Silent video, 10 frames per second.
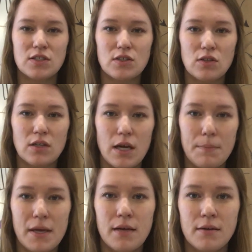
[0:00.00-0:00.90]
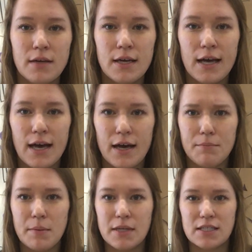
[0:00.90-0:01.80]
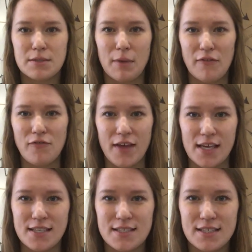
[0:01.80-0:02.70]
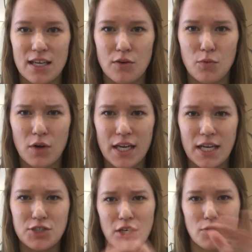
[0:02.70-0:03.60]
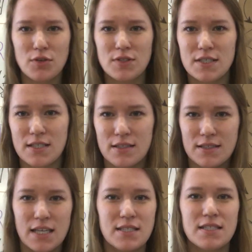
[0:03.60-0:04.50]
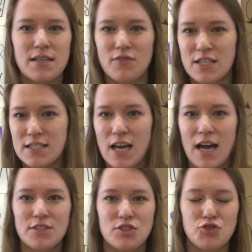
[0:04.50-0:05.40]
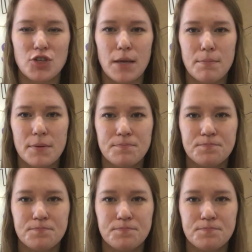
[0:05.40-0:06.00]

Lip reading: skull up maybe next to my face, and we'll get a general sense of the size and shape.